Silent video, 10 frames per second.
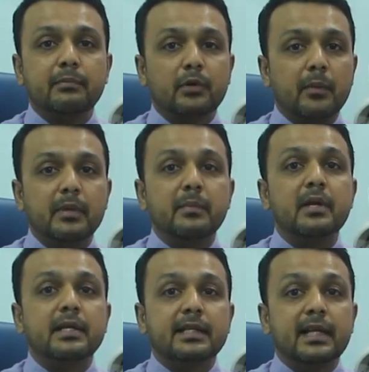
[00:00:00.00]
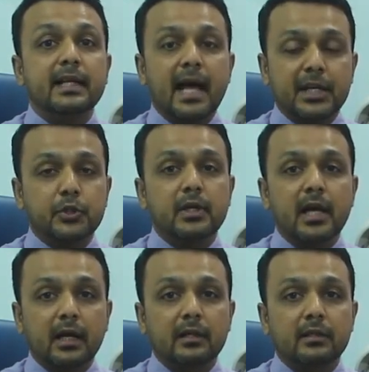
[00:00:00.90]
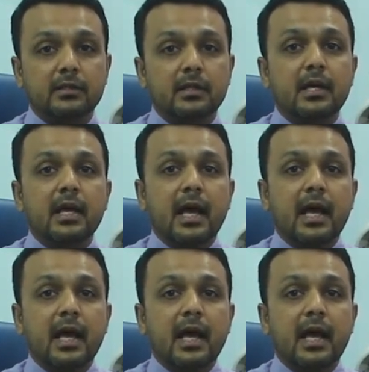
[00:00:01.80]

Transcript: problem till it actually occurs,